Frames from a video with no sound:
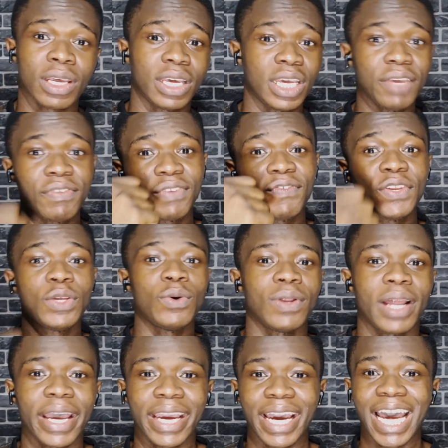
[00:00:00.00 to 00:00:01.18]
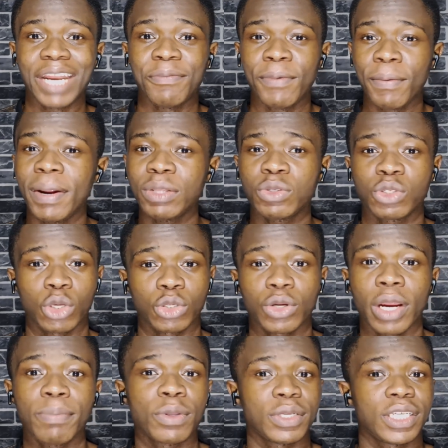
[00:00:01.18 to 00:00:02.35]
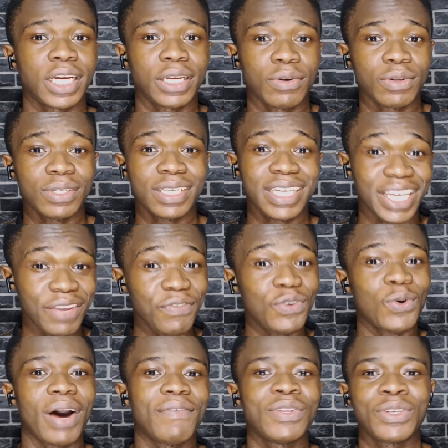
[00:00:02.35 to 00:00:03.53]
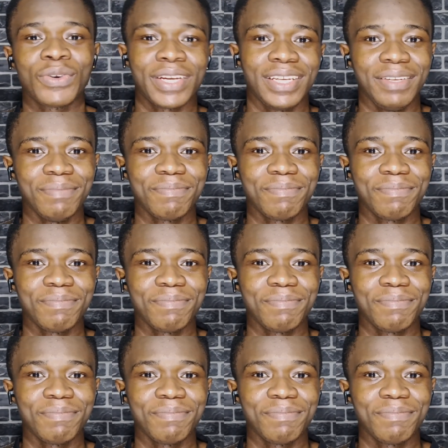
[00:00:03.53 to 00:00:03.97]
give this video a like and remember to subscribe to the channel if you haven't already.